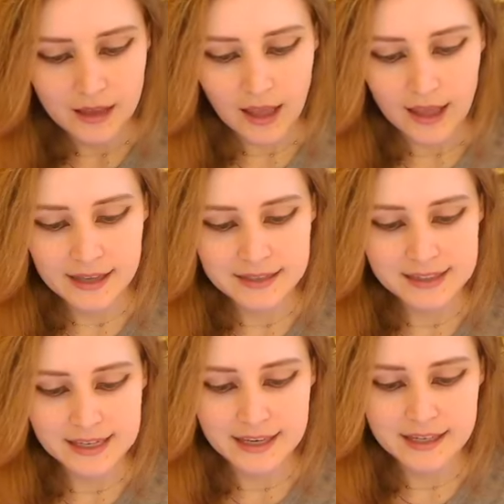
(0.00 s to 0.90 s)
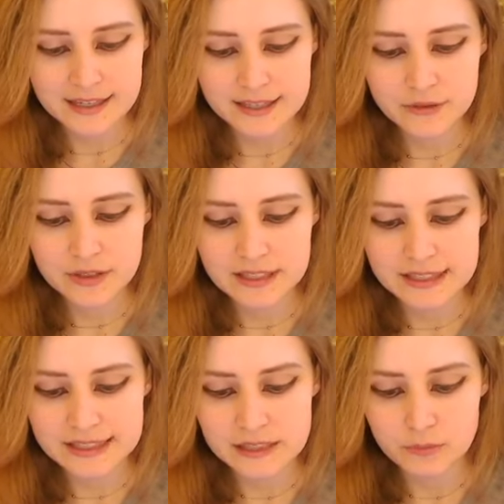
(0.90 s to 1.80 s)
And so this is
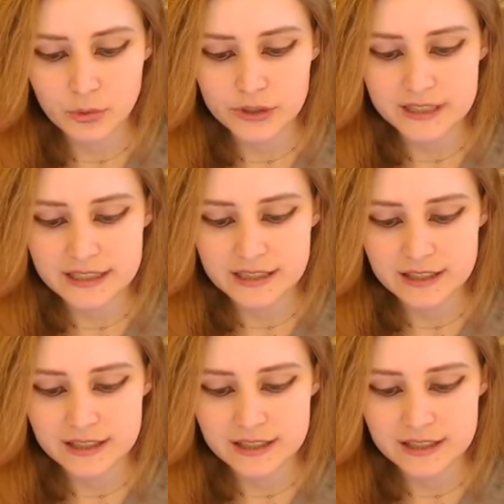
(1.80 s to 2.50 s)
an important